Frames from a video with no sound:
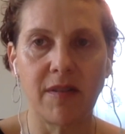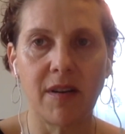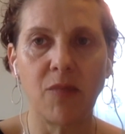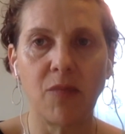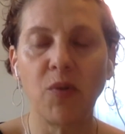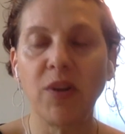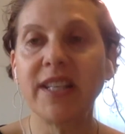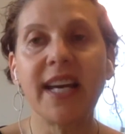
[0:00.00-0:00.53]
uh,
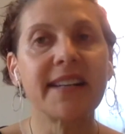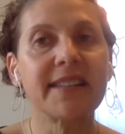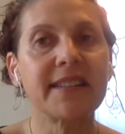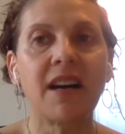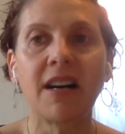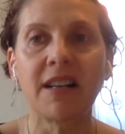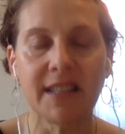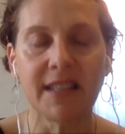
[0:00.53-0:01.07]
we text
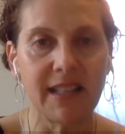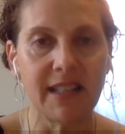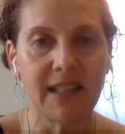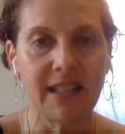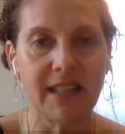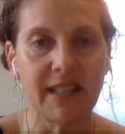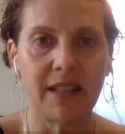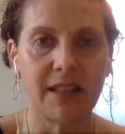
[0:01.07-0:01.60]

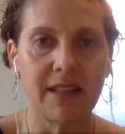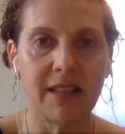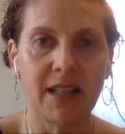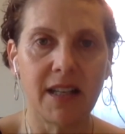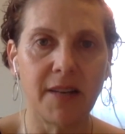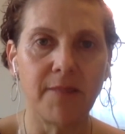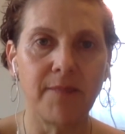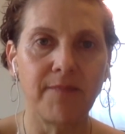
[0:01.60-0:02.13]
constantly.
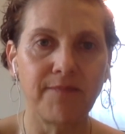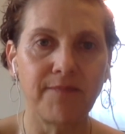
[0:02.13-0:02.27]
Um,